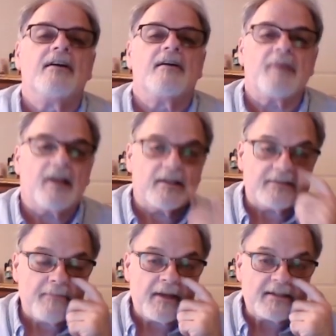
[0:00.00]
because
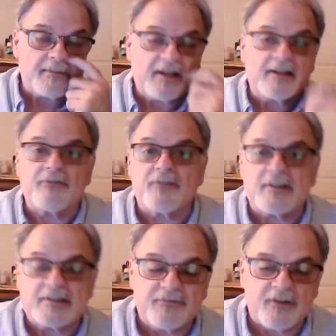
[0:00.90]
that makes a big
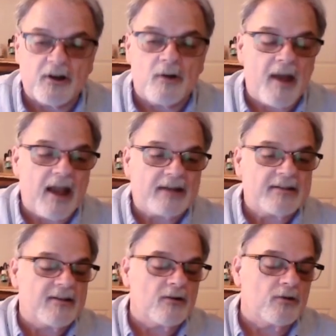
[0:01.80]
difference. If you go back
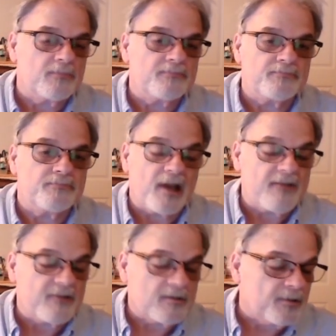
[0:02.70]
to the old
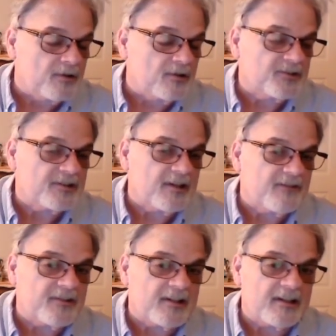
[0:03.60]
Brave and the Bold
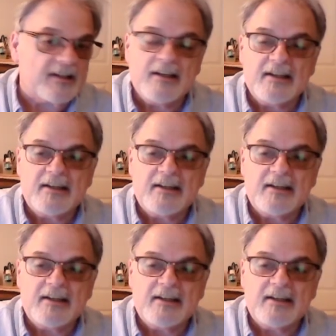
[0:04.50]
stuff in the